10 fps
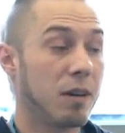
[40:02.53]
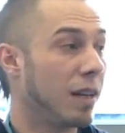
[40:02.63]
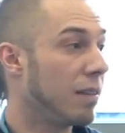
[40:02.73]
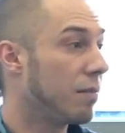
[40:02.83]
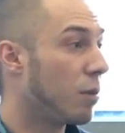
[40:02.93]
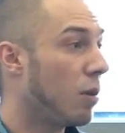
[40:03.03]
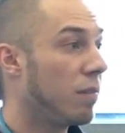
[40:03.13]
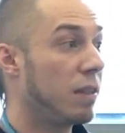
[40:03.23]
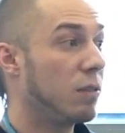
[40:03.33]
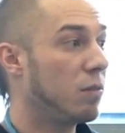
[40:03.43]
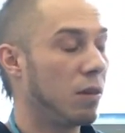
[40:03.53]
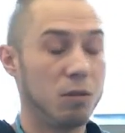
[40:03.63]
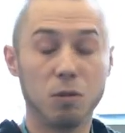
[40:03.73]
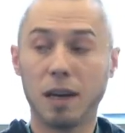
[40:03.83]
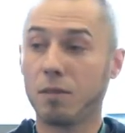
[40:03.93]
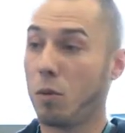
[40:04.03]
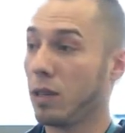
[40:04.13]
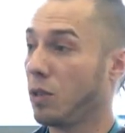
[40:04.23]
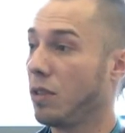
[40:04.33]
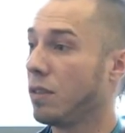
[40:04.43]
around. If for all of you who have
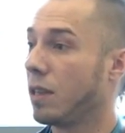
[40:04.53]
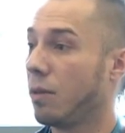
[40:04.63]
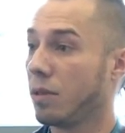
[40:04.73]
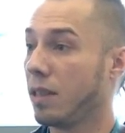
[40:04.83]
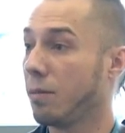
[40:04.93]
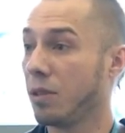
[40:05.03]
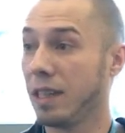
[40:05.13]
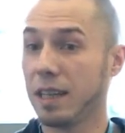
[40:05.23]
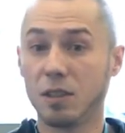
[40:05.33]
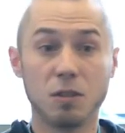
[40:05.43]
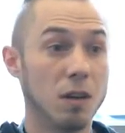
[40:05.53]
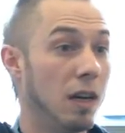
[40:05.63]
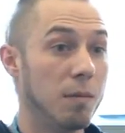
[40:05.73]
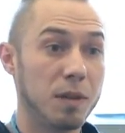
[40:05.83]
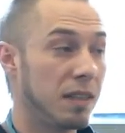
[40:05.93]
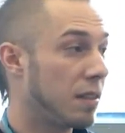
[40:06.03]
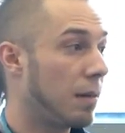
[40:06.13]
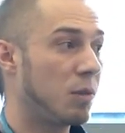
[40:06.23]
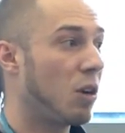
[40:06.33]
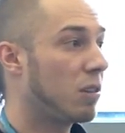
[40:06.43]
questions that I wasn't able to get to, please
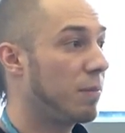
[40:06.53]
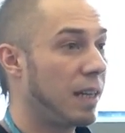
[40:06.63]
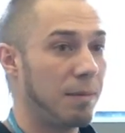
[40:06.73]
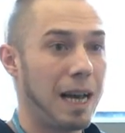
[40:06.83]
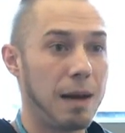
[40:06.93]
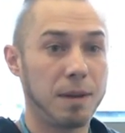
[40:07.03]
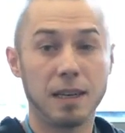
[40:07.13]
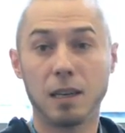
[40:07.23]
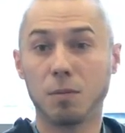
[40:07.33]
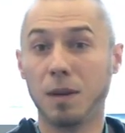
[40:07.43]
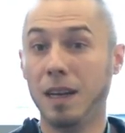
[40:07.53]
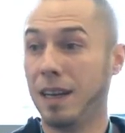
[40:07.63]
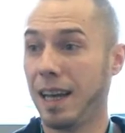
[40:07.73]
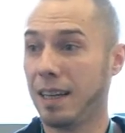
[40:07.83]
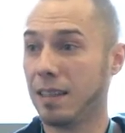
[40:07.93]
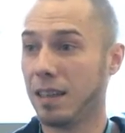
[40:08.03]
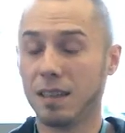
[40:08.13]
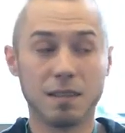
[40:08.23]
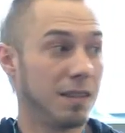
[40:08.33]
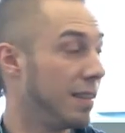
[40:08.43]
come talk to me. I'm happy to help. And
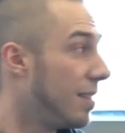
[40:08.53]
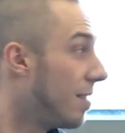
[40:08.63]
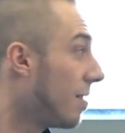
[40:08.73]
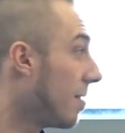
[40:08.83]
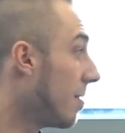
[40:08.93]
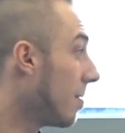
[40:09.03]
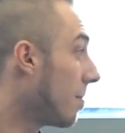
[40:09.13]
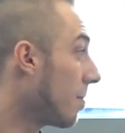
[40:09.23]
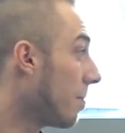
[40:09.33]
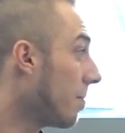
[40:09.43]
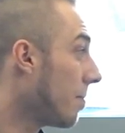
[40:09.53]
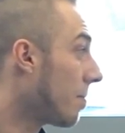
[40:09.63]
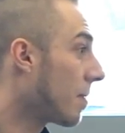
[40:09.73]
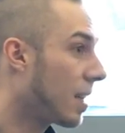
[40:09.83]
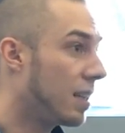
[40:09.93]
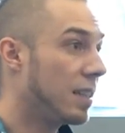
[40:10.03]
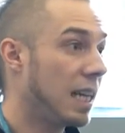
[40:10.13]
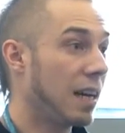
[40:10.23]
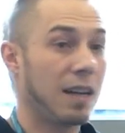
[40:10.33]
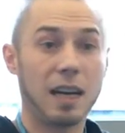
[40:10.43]
uh, you can hang out at the happiness bar.
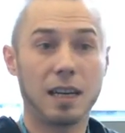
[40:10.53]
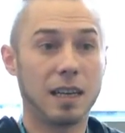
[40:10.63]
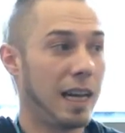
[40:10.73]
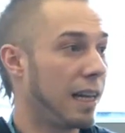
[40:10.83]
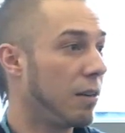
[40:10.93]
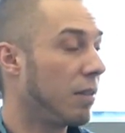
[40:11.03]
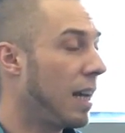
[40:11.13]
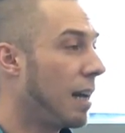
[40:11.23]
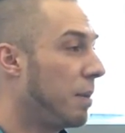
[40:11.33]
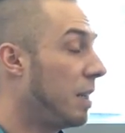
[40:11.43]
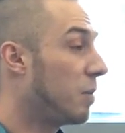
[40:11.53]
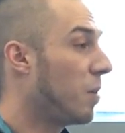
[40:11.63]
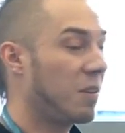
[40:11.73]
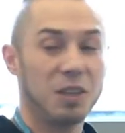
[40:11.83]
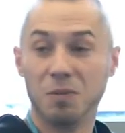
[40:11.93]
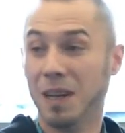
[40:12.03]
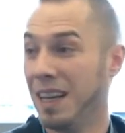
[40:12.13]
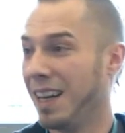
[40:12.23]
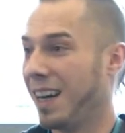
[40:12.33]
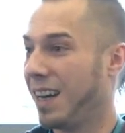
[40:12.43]
Yeah, I can hang out at the happiness bar too.
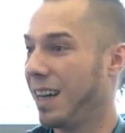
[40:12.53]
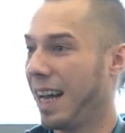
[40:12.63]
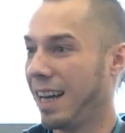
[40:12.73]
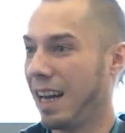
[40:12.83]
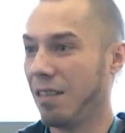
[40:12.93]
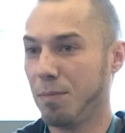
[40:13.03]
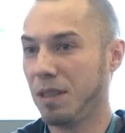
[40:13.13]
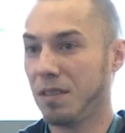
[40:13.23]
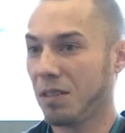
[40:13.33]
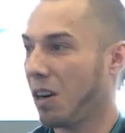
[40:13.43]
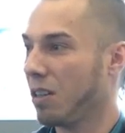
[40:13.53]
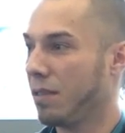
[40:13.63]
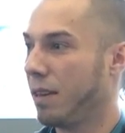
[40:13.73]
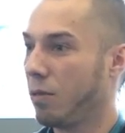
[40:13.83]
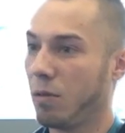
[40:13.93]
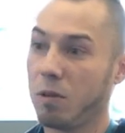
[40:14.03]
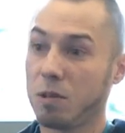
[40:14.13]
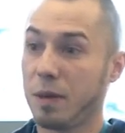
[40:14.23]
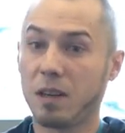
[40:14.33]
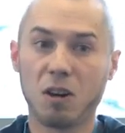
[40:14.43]
Uh, and I have business cards. If anyone
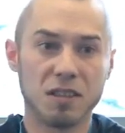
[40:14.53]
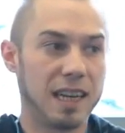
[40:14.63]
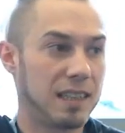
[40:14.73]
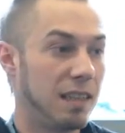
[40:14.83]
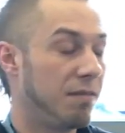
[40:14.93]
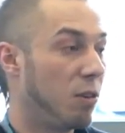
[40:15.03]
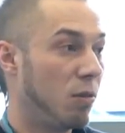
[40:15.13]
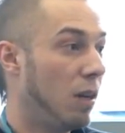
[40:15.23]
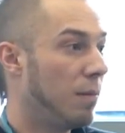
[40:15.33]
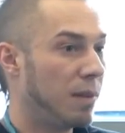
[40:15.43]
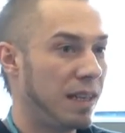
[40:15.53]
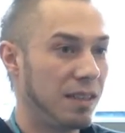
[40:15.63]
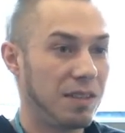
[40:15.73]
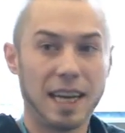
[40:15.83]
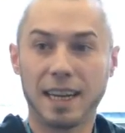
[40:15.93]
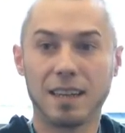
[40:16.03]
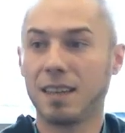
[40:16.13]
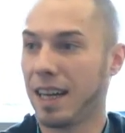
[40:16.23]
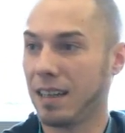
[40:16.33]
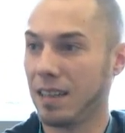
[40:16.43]
wants my contact info, please take it
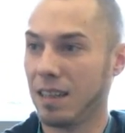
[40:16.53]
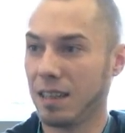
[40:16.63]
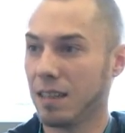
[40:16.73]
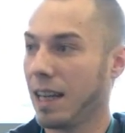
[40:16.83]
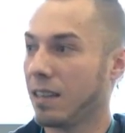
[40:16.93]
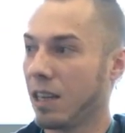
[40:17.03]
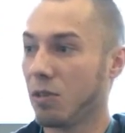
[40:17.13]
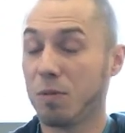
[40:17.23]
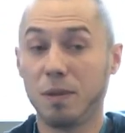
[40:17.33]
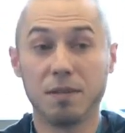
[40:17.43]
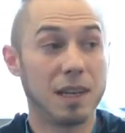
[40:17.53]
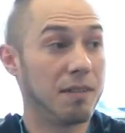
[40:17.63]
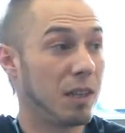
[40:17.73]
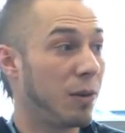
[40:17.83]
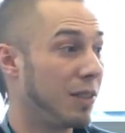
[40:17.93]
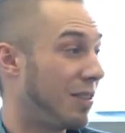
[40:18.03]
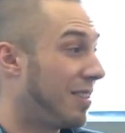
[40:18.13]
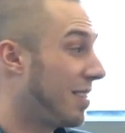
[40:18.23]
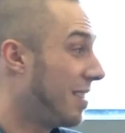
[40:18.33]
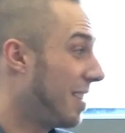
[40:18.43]
and uh, get in touch with me if you have any
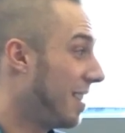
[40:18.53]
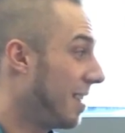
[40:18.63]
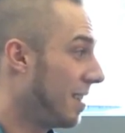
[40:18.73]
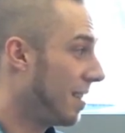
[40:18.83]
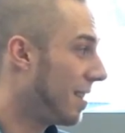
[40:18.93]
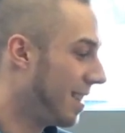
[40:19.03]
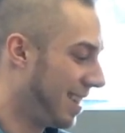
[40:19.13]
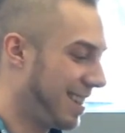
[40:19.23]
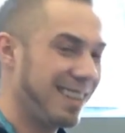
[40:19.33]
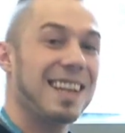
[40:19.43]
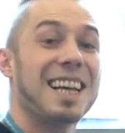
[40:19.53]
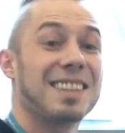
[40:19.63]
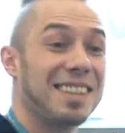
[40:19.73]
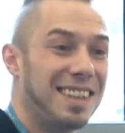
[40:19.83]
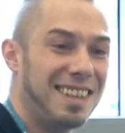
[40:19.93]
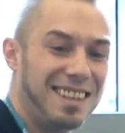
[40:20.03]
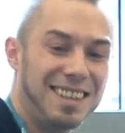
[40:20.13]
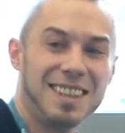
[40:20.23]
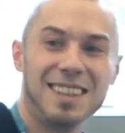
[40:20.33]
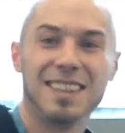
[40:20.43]
questions. Thanks. All right.
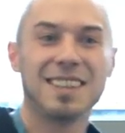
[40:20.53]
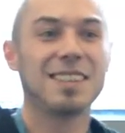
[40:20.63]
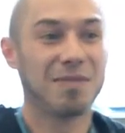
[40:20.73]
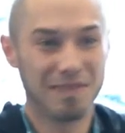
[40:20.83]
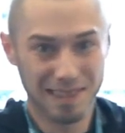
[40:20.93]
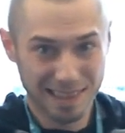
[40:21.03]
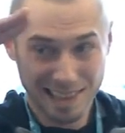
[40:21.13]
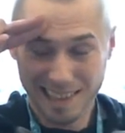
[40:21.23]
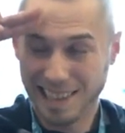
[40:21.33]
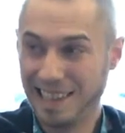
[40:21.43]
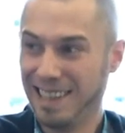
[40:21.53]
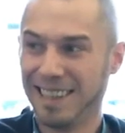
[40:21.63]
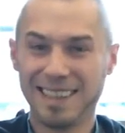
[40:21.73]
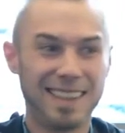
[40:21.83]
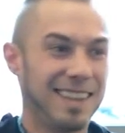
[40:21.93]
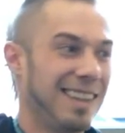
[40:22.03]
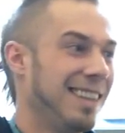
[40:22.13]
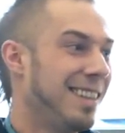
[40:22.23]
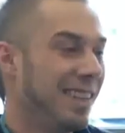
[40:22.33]
Thank you, Ben. Thank you.